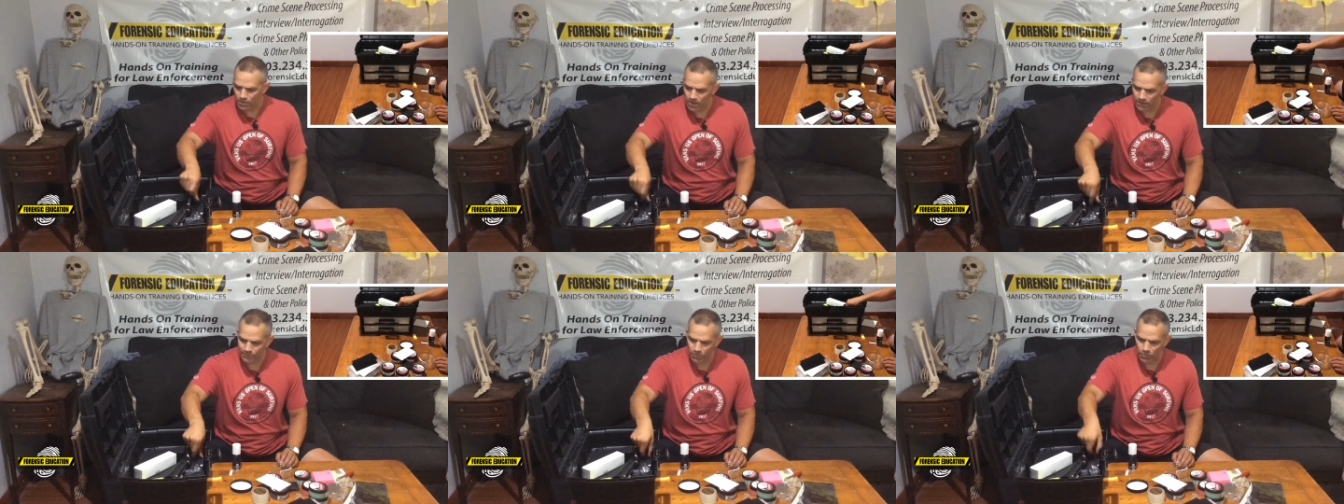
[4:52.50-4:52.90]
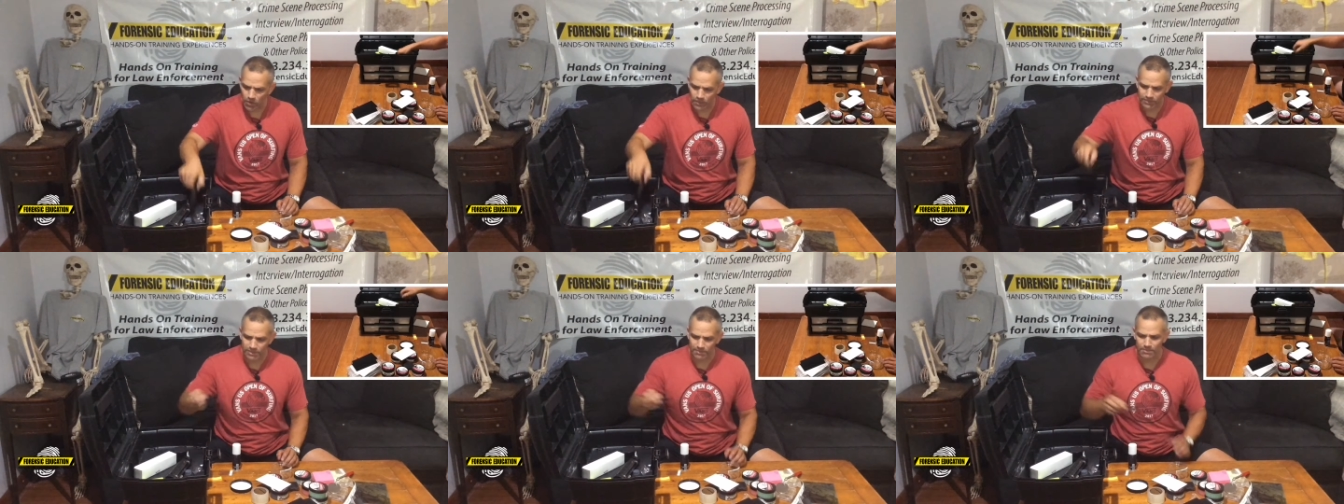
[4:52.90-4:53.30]
if you
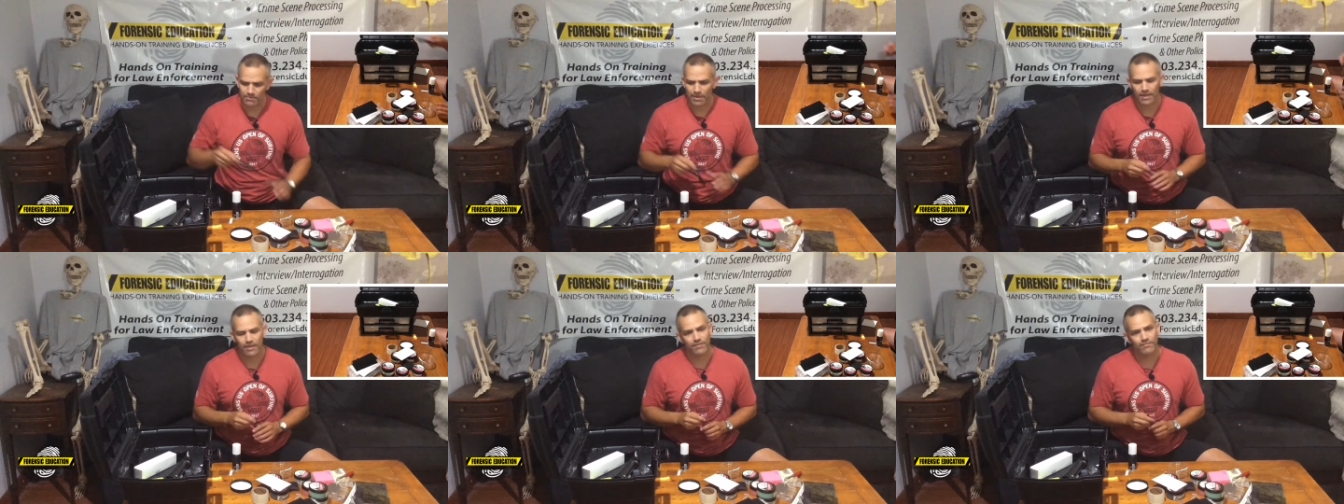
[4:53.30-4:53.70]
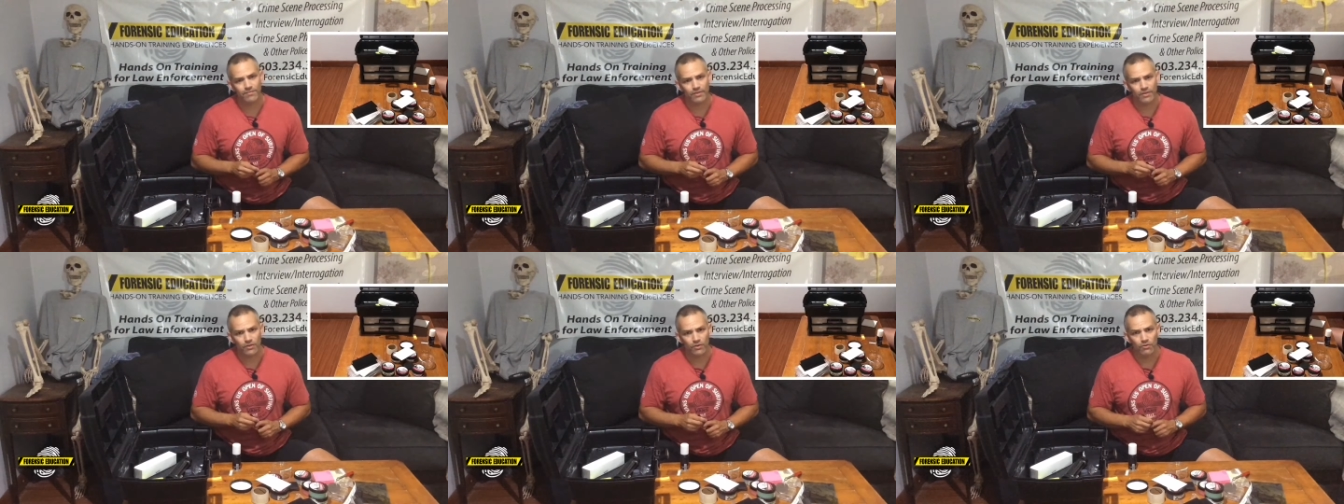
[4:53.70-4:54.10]
watch some of my other
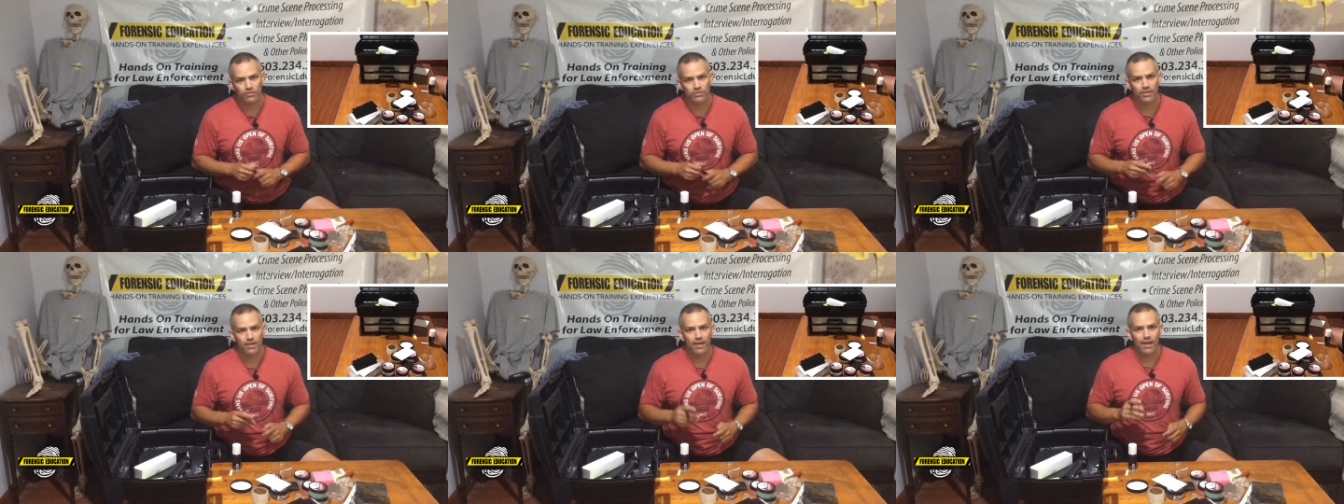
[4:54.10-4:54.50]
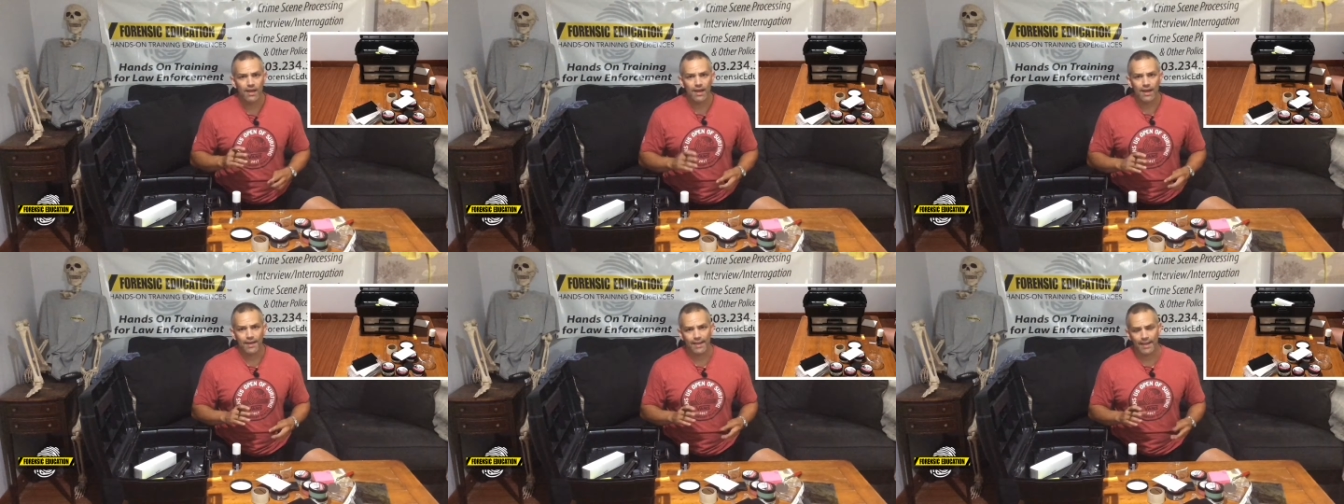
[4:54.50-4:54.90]
videos,
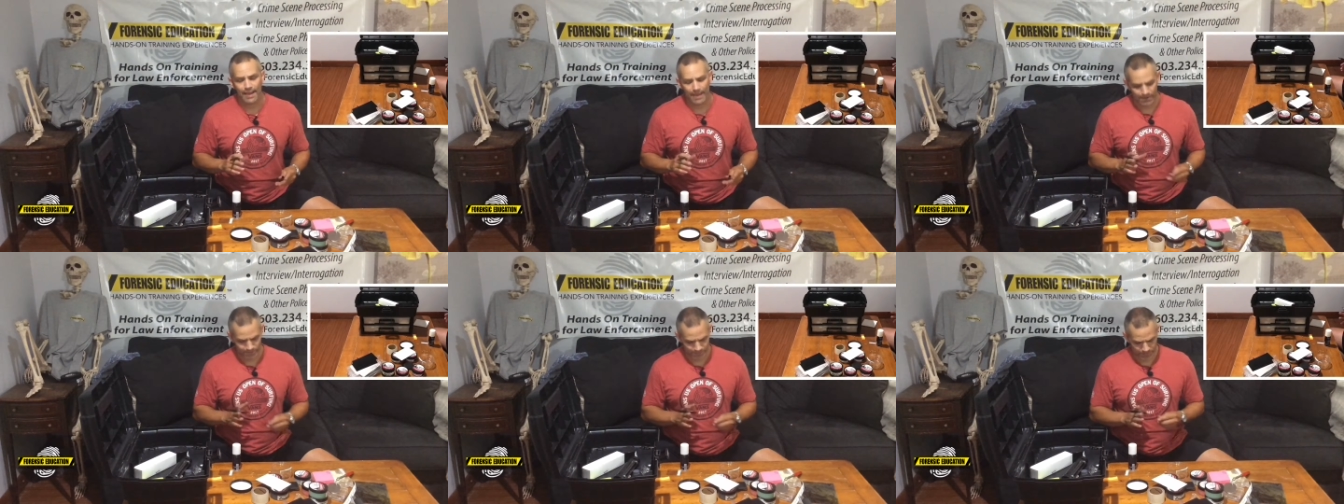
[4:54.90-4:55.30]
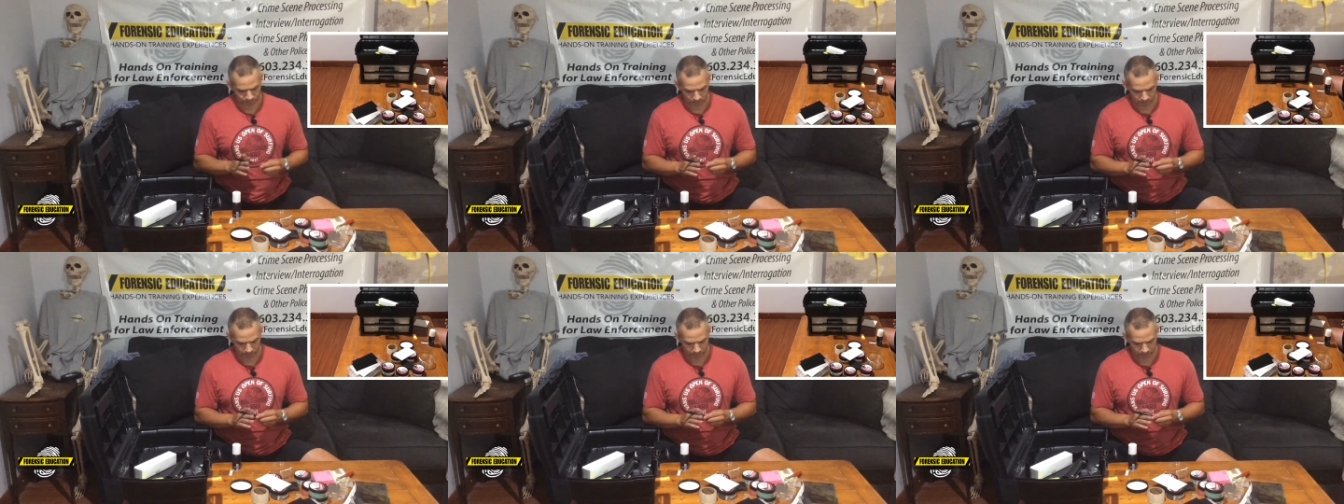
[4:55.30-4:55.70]
I have,
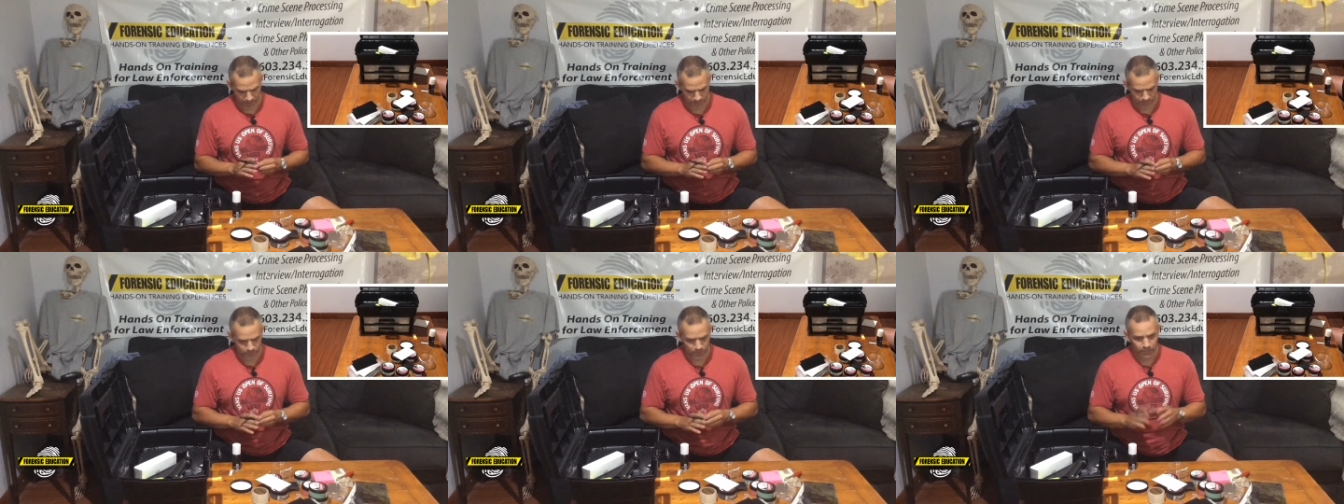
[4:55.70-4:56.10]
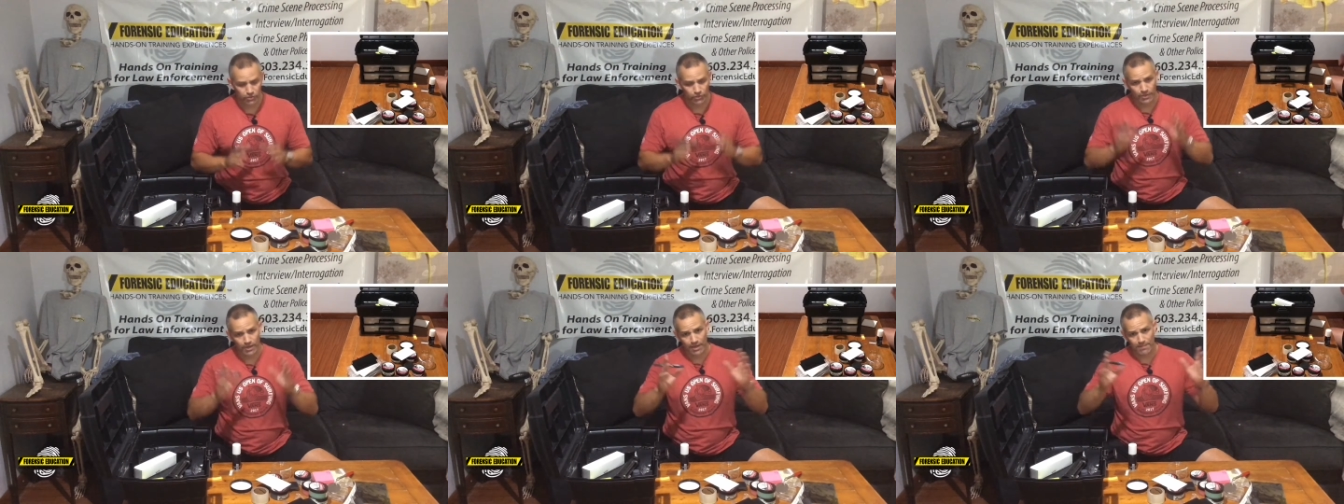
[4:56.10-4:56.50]
I
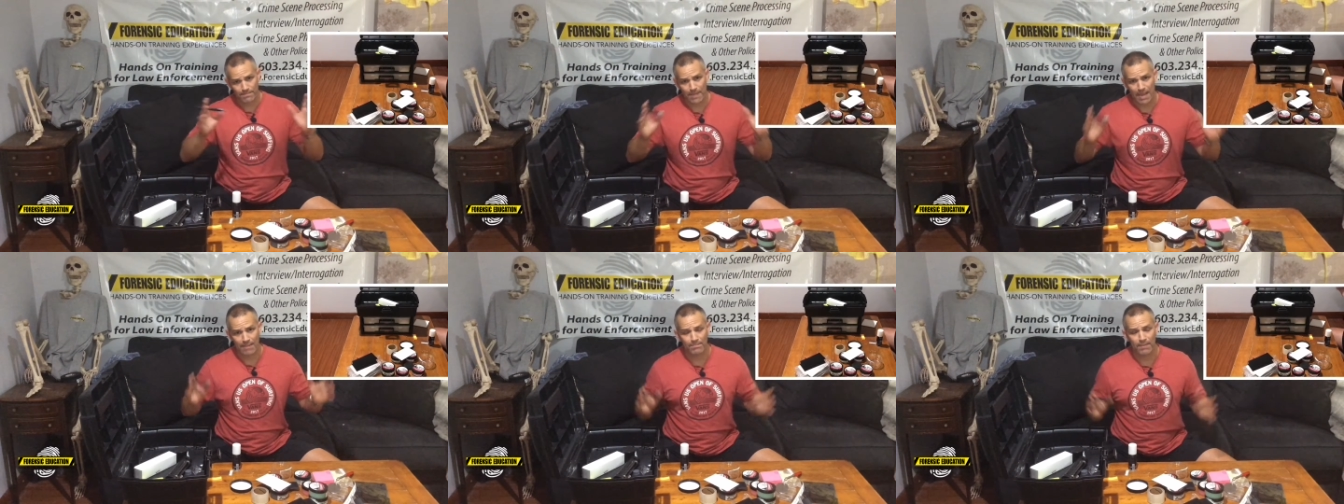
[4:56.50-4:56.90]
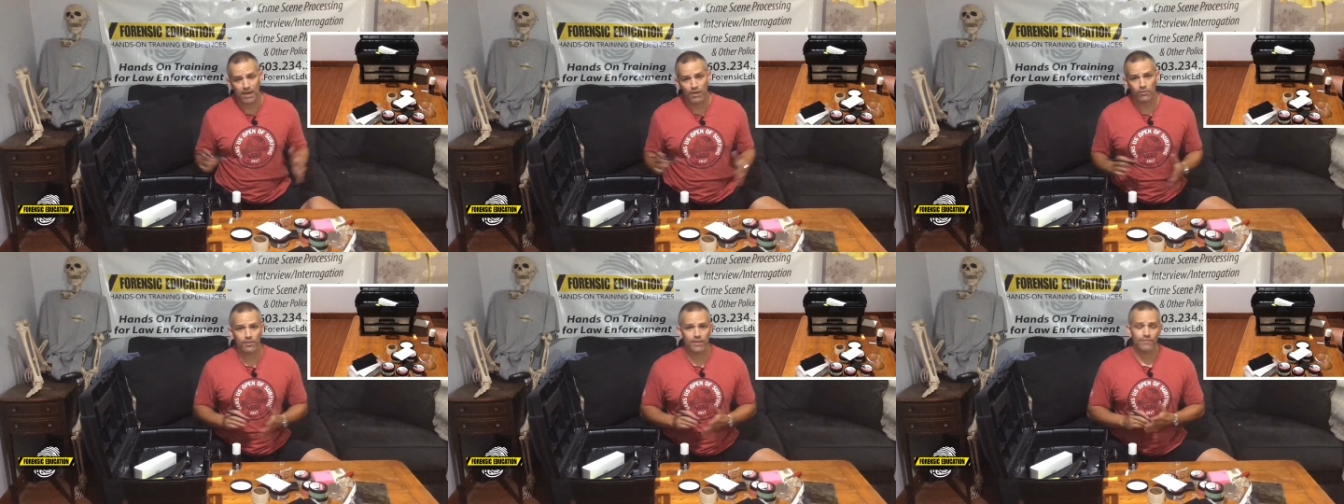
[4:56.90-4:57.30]
show you how to map
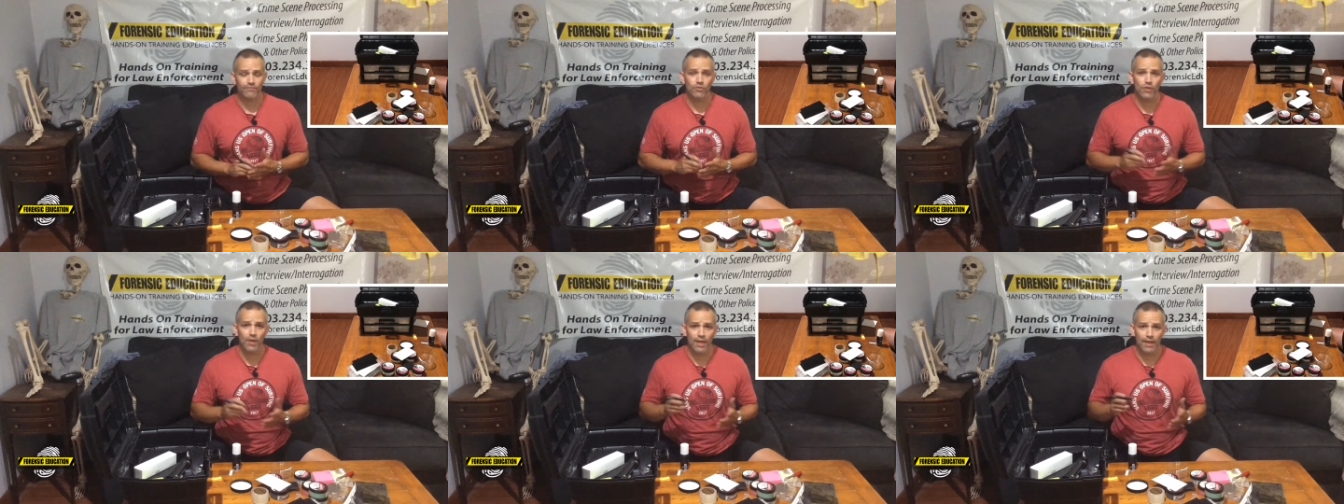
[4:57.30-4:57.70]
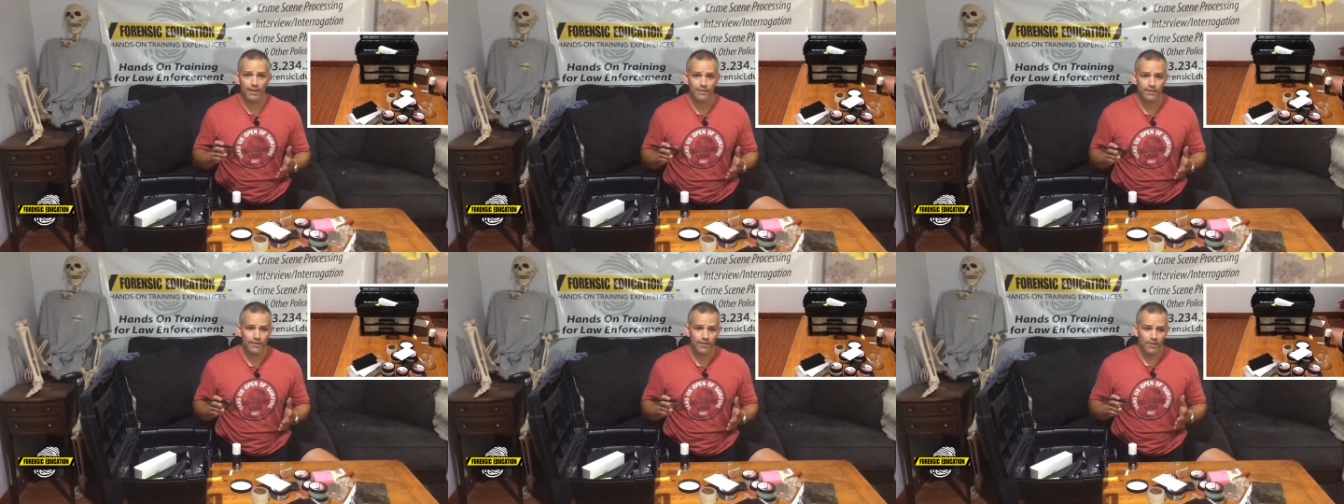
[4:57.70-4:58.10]
out, like if you had